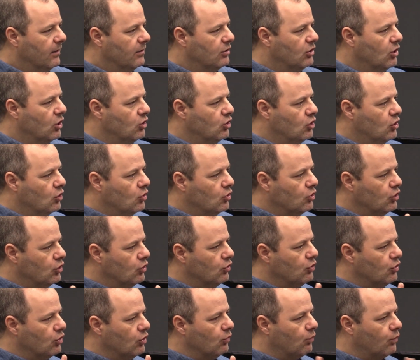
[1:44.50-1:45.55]

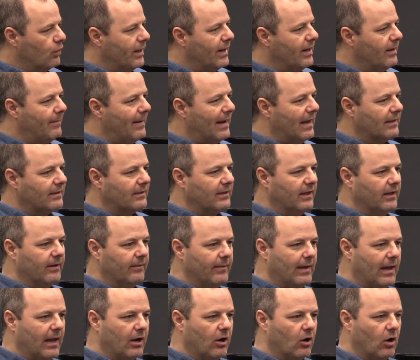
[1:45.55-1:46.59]
You read about
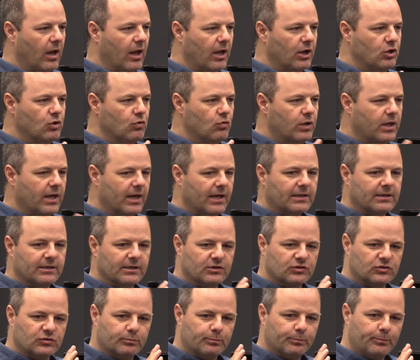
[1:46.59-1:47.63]
them and you get
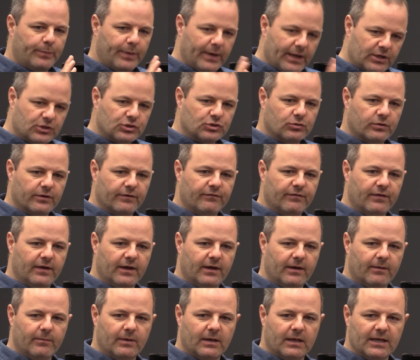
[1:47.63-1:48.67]
this picture of
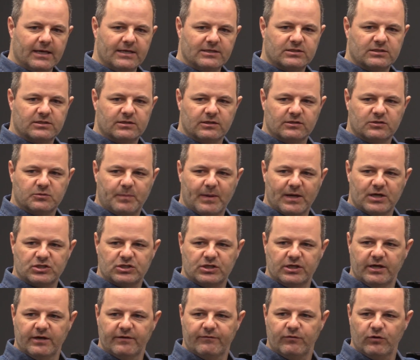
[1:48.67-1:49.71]
them, at least
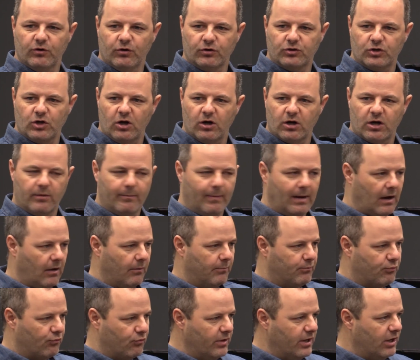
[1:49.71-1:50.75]
especially if you're talking
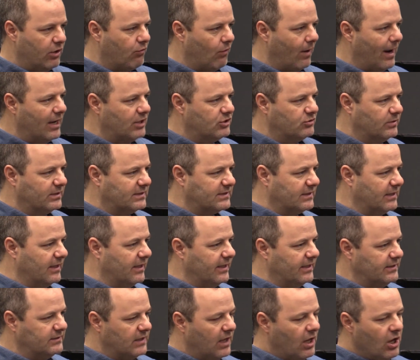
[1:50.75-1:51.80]
about pre-graduate
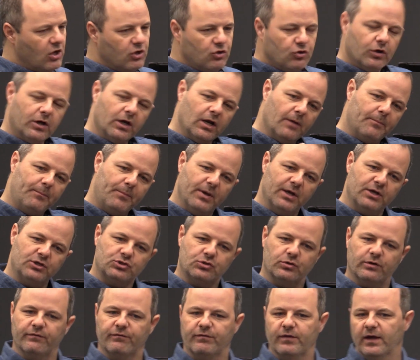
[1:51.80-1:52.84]
studies, you get a
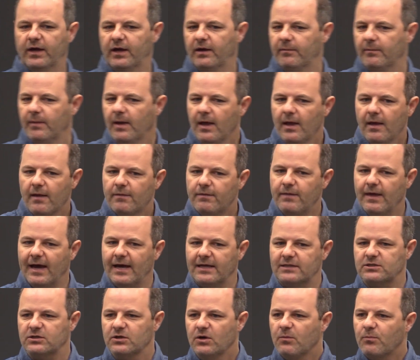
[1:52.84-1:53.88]
picture of them
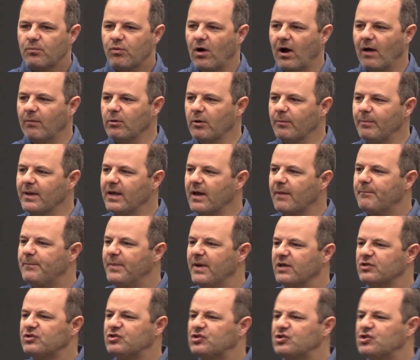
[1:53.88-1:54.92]
that's probably a
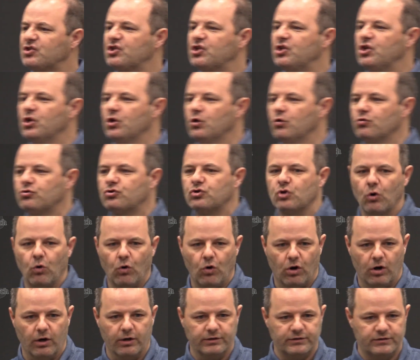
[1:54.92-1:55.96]
bit skewed
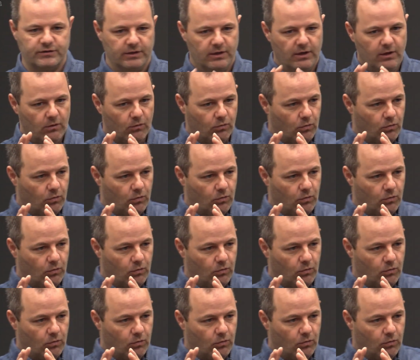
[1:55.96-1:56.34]
towards